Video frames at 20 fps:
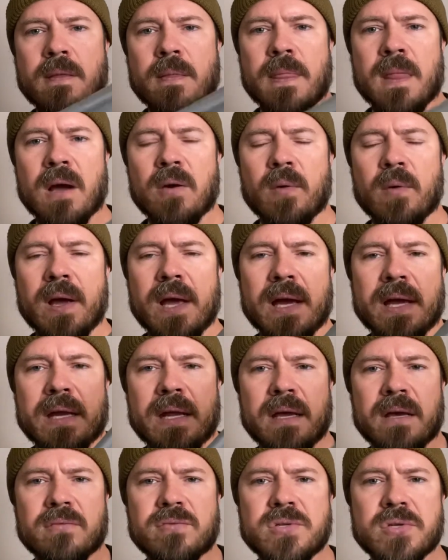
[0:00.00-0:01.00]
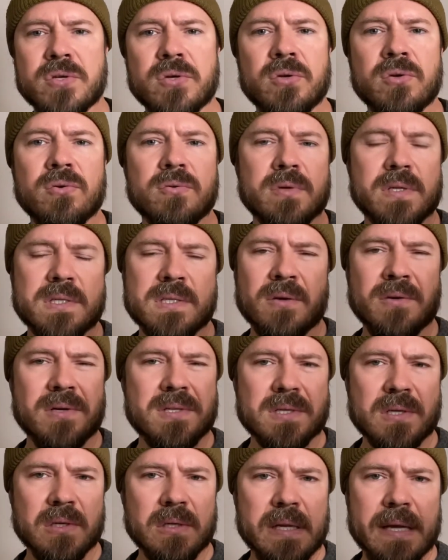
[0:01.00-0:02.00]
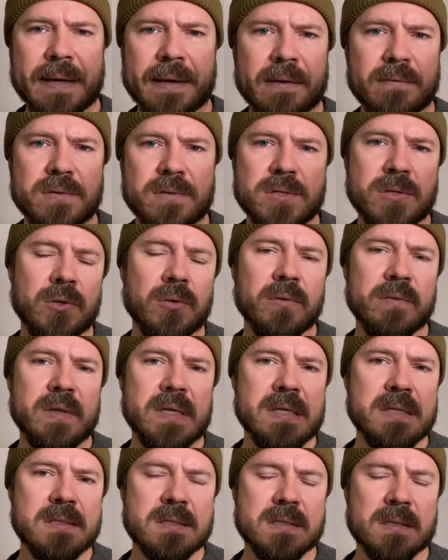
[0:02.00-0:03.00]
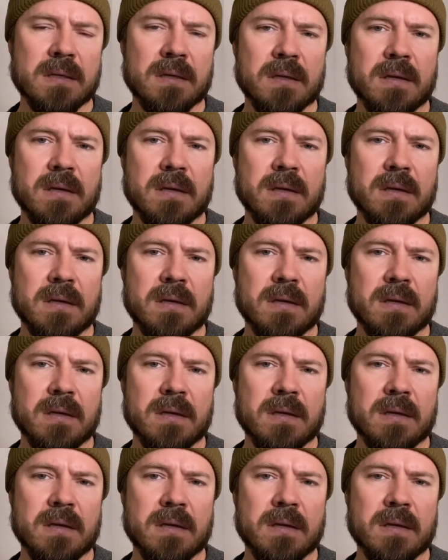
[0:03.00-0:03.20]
That way I can have two. It's always good to have two of these.